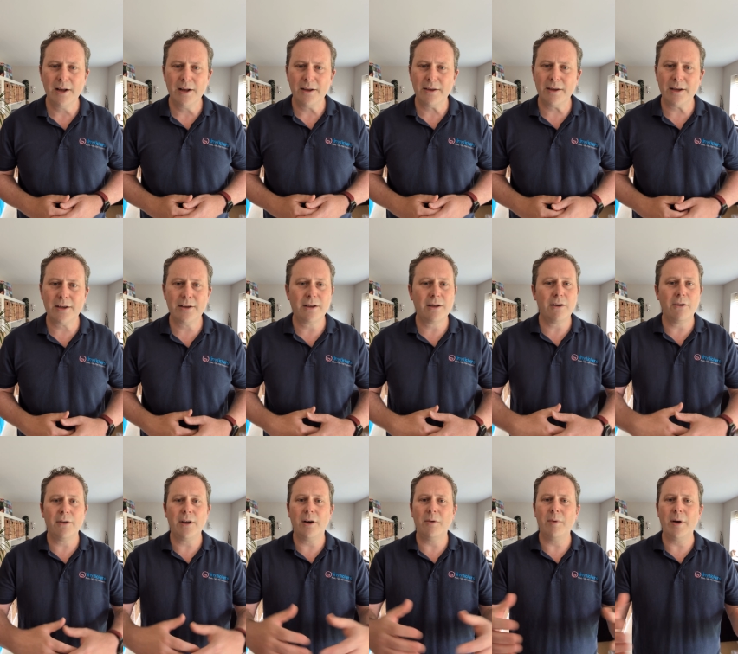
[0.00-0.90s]
They could go
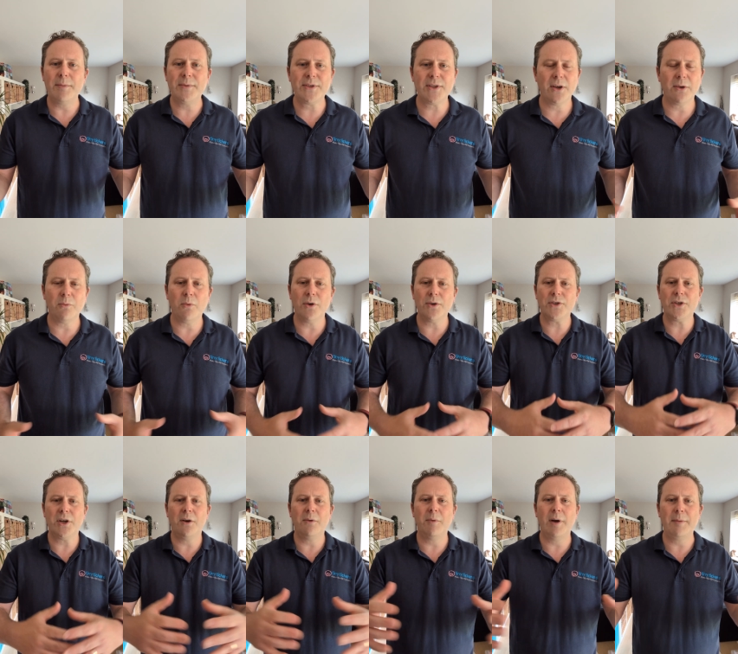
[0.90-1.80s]
on our website, watch
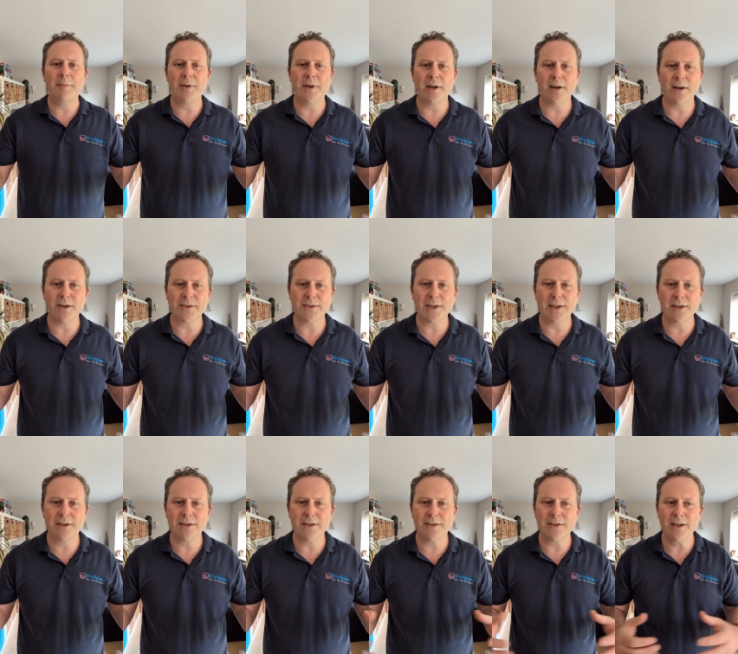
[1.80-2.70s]
our webinars, they
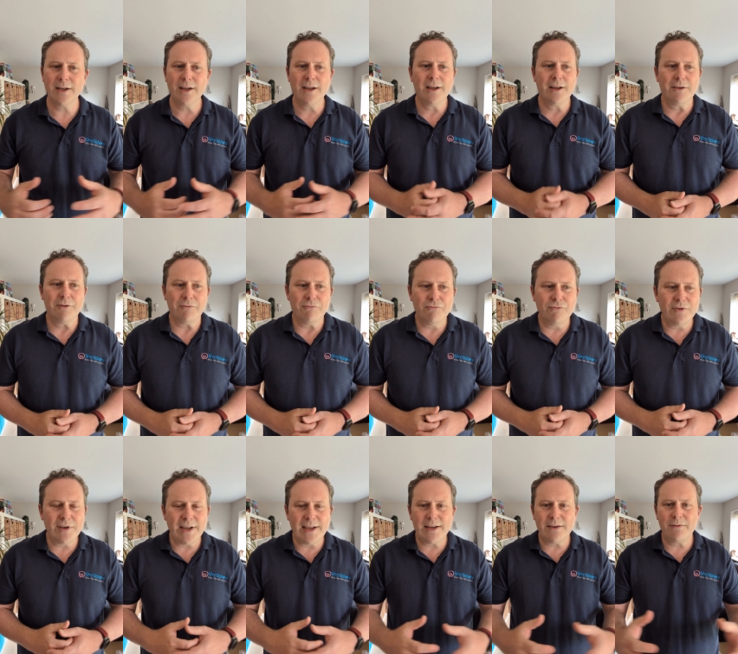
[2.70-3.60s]
could
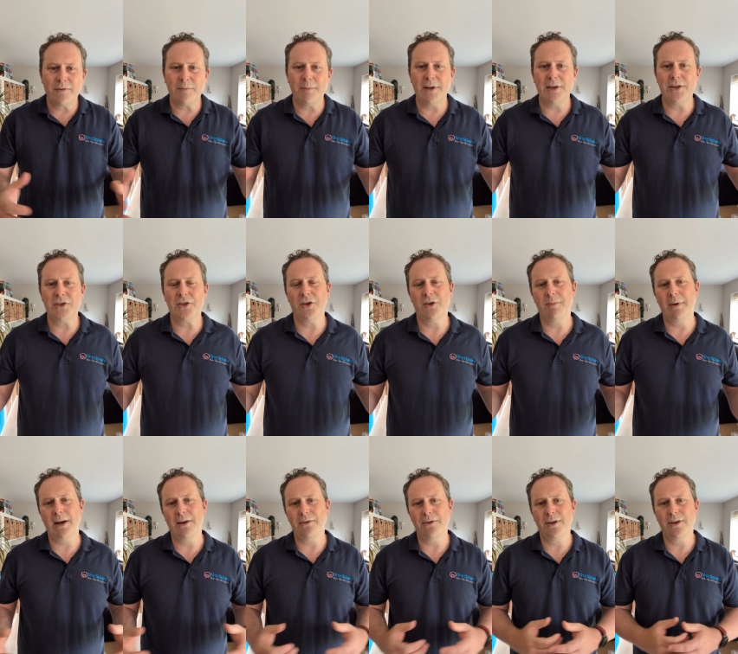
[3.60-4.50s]
read information
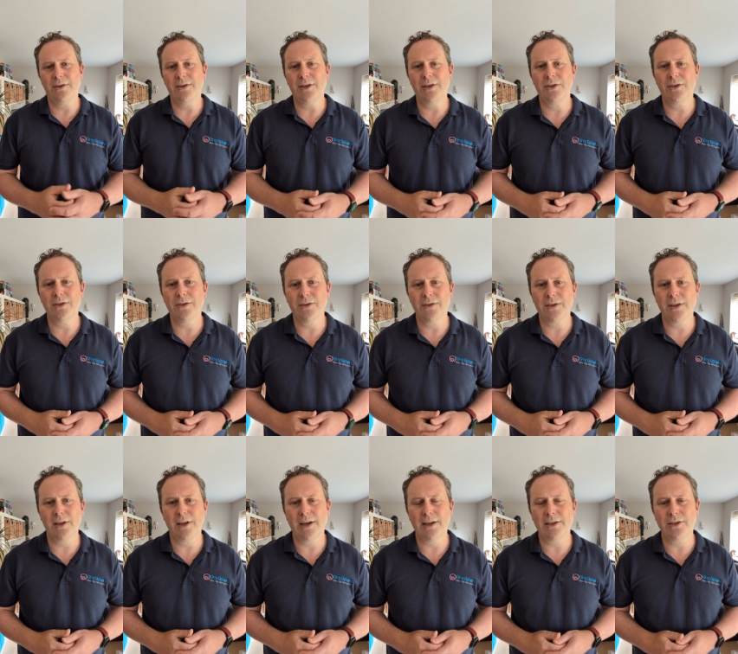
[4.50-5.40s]
about the conditions
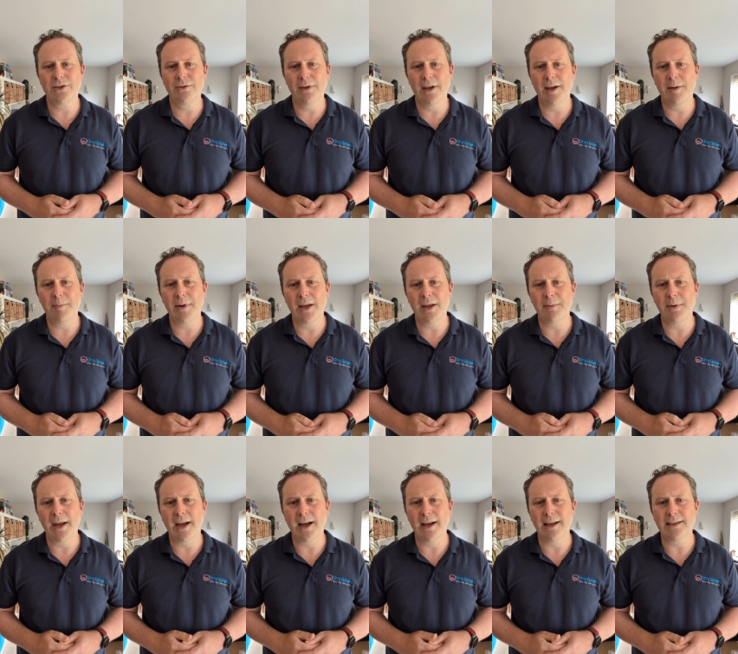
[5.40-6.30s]
that their baby
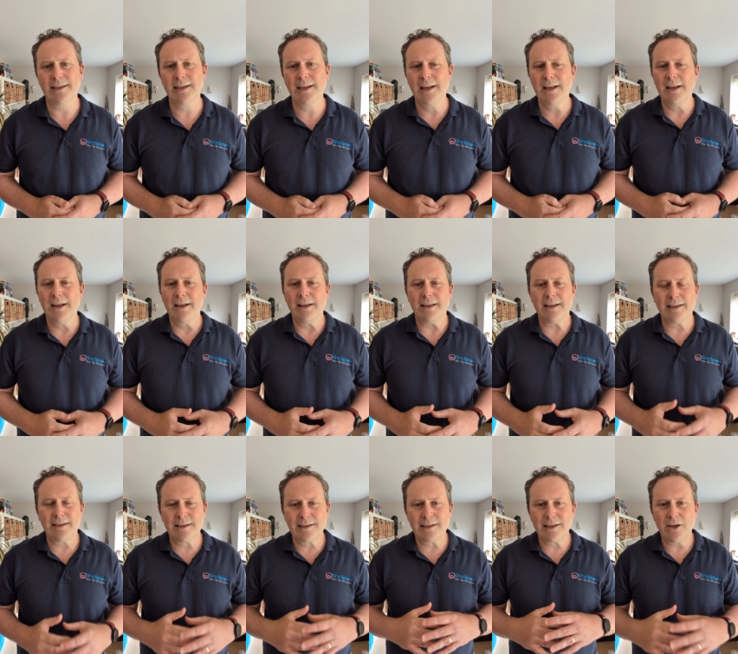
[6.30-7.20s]
has. There's
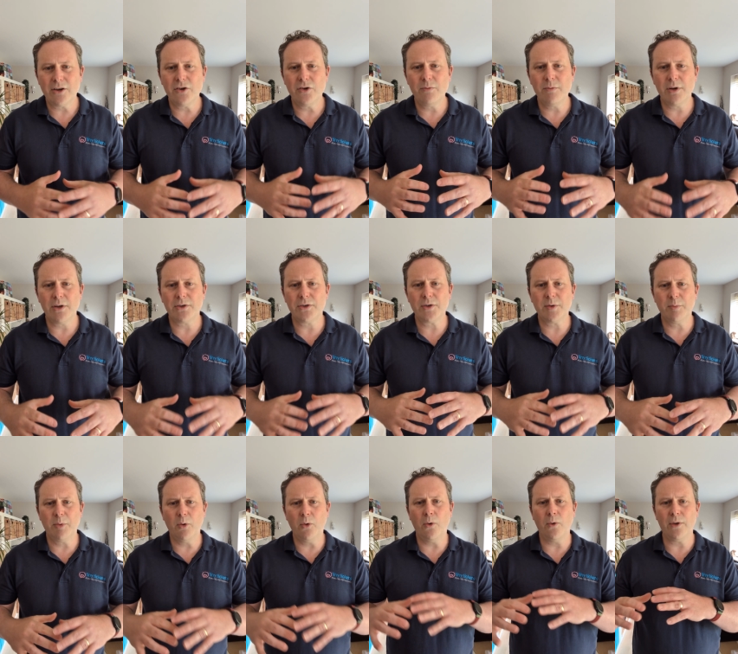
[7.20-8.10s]
so much
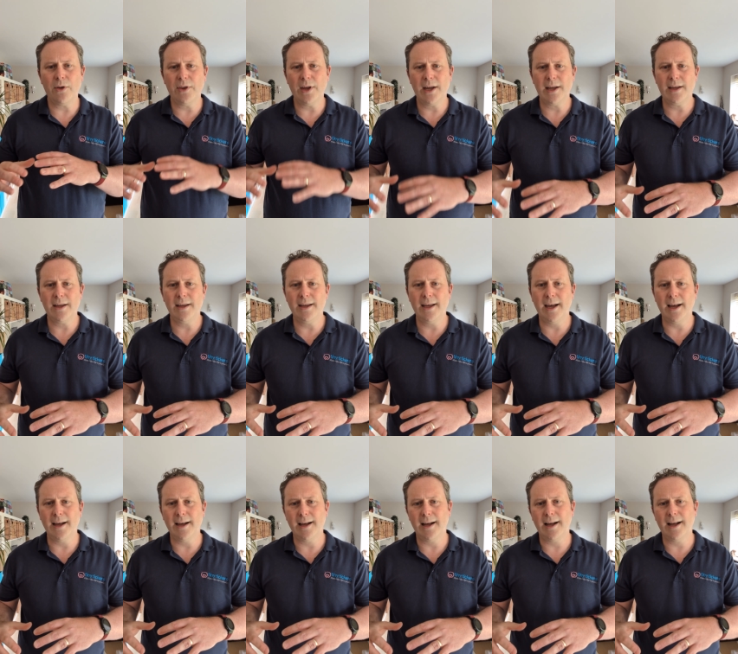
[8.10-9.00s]
support that they can
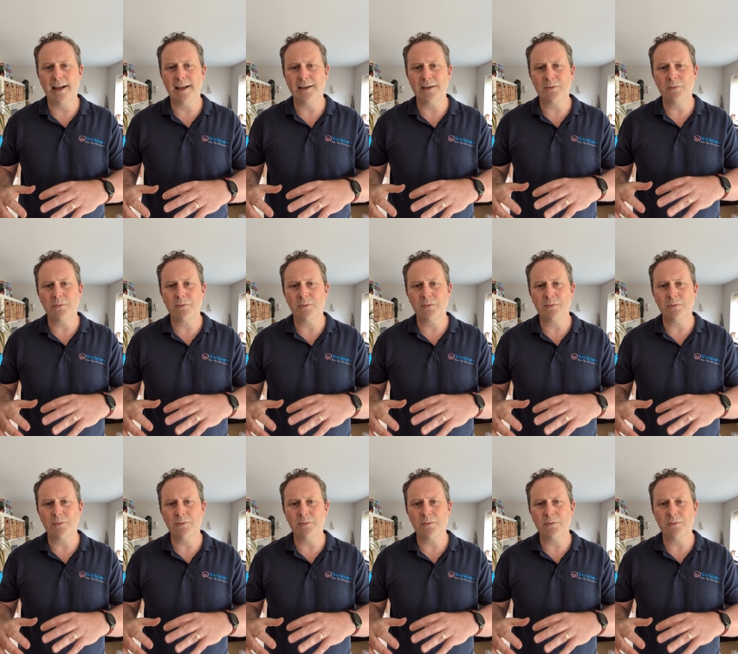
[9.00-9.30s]
get, and